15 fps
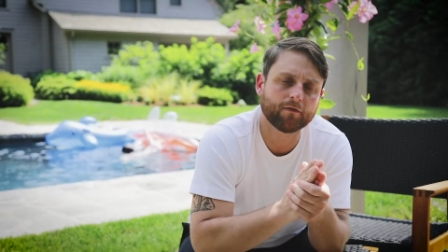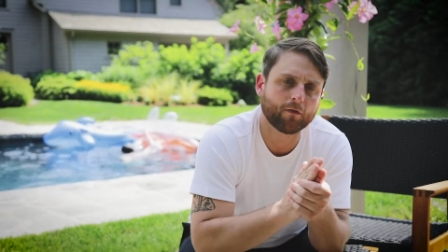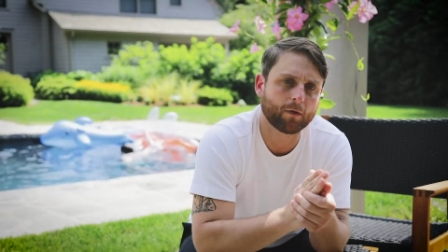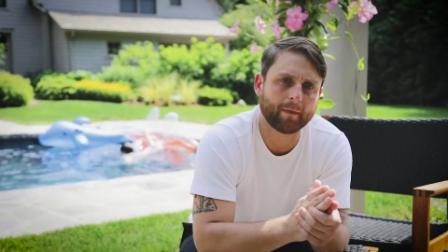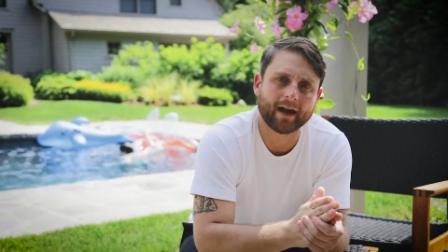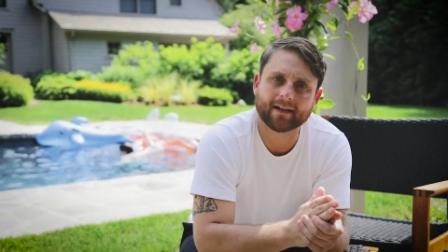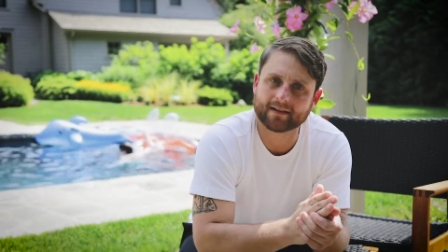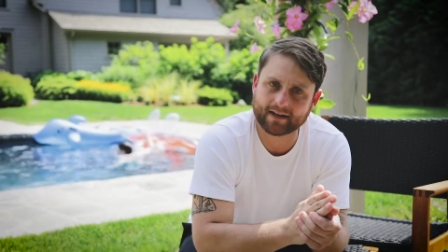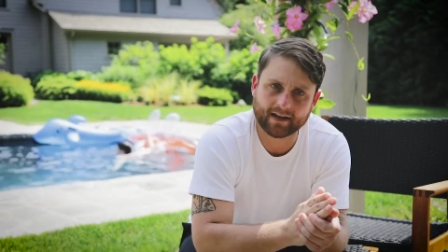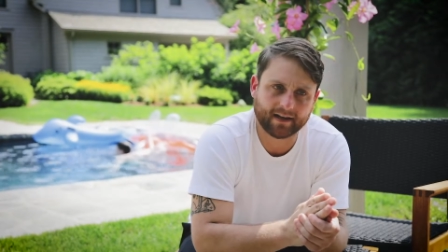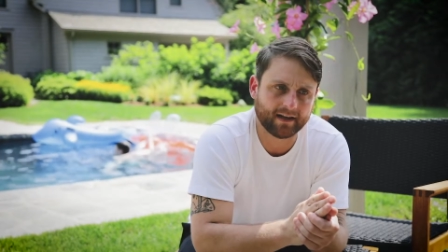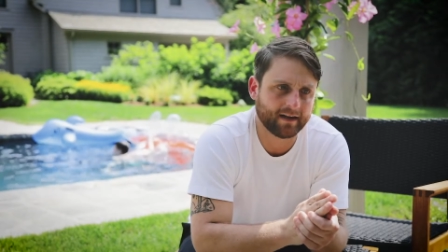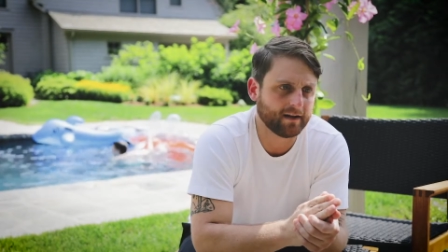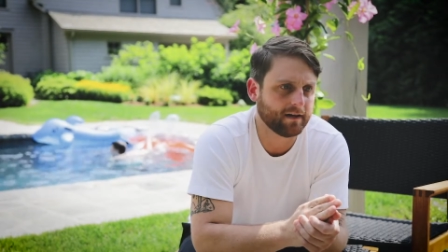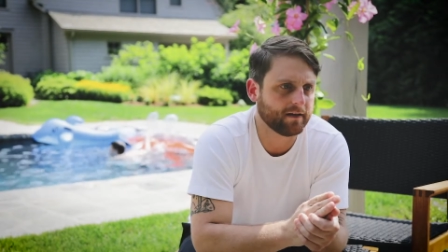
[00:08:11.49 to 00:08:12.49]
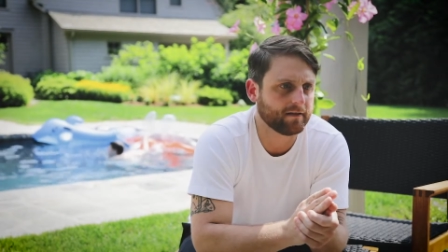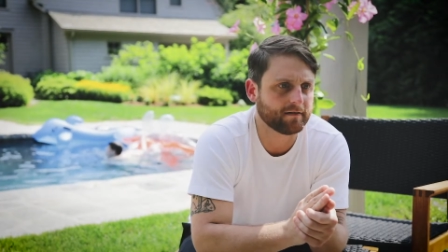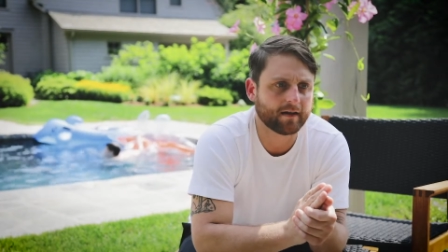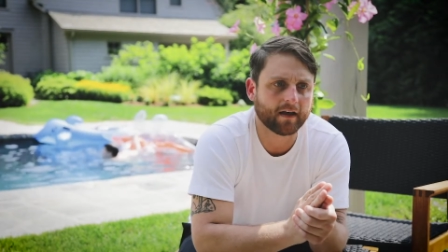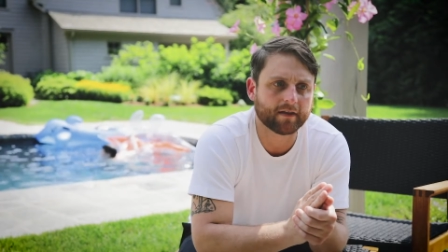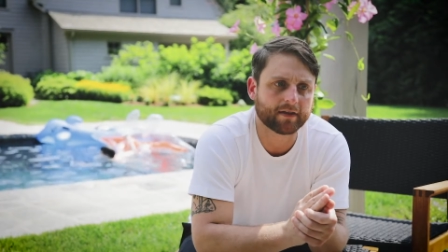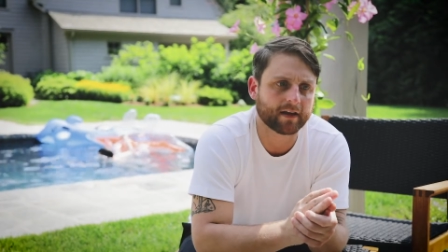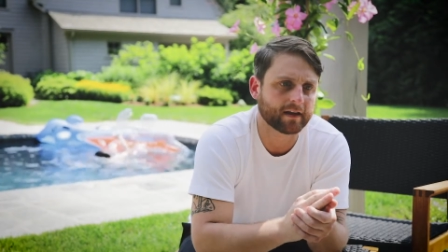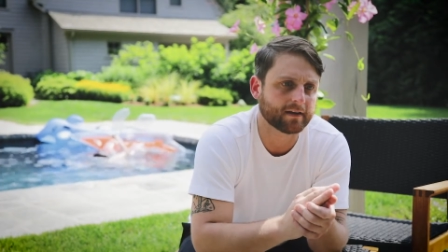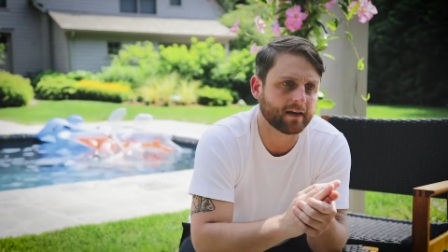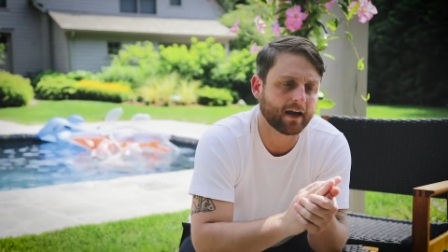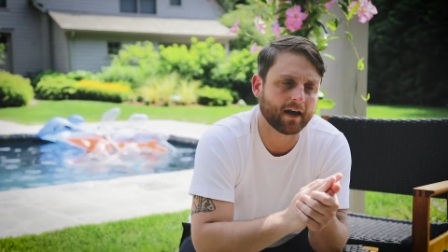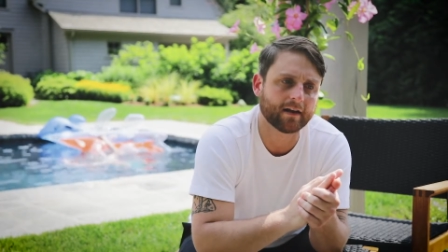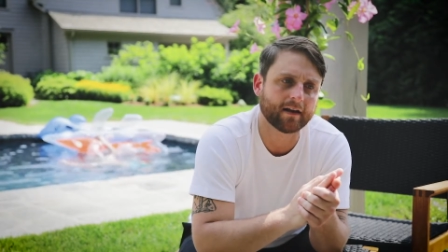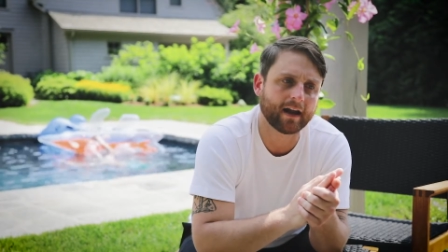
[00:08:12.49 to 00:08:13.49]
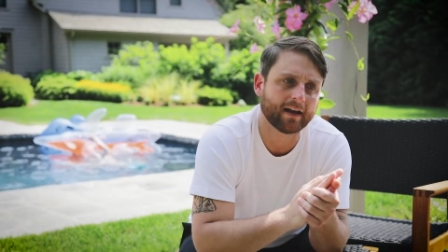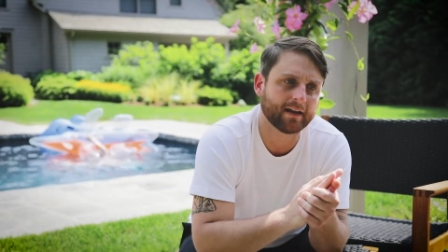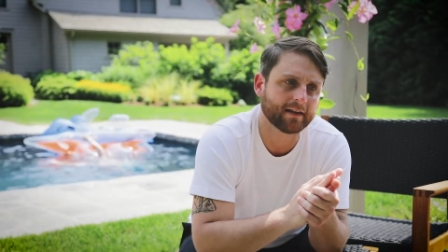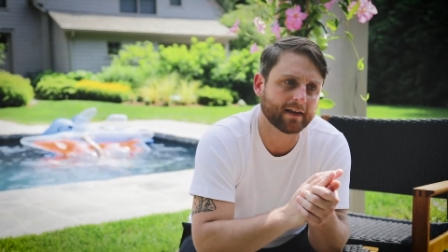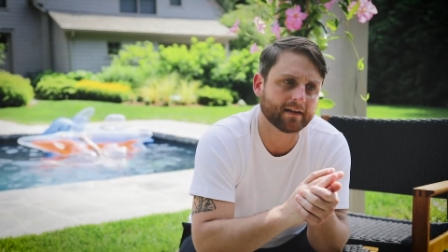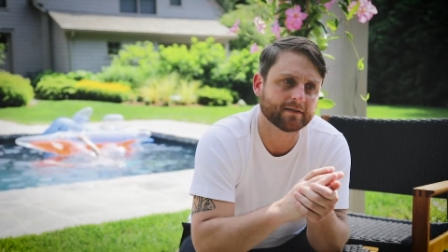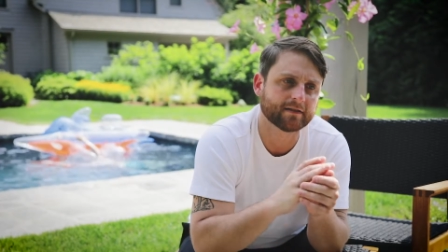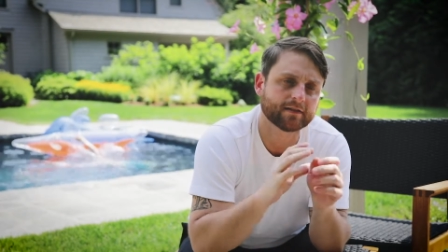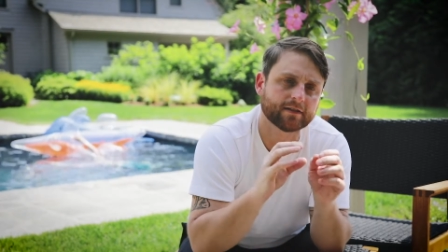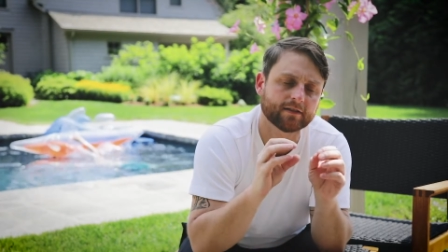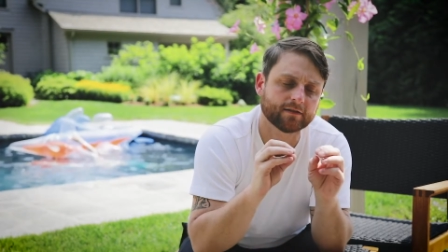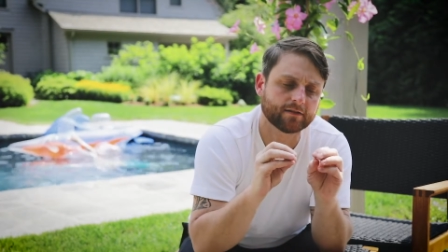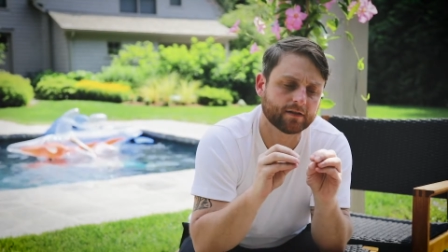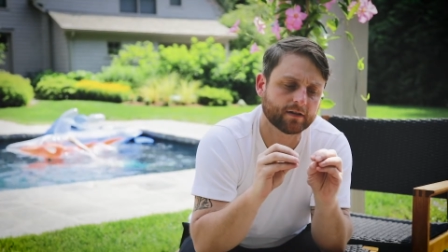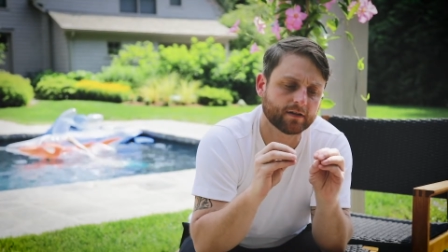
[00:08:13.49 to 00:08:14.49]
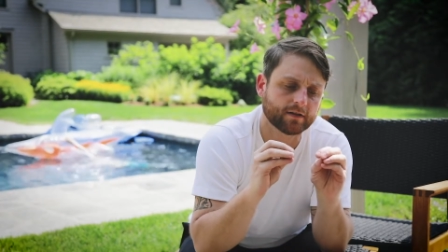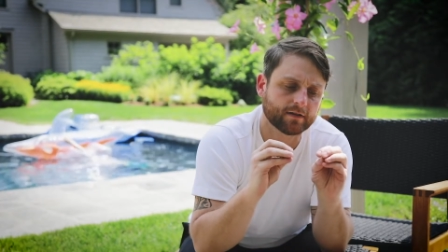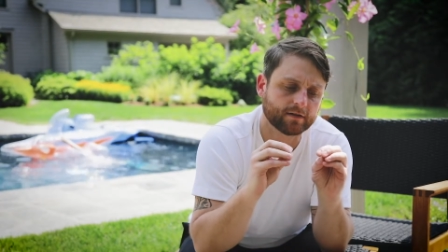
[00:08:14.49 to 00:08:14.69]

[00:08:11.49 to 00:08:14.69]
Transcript: formality, nothing, not anything to, to,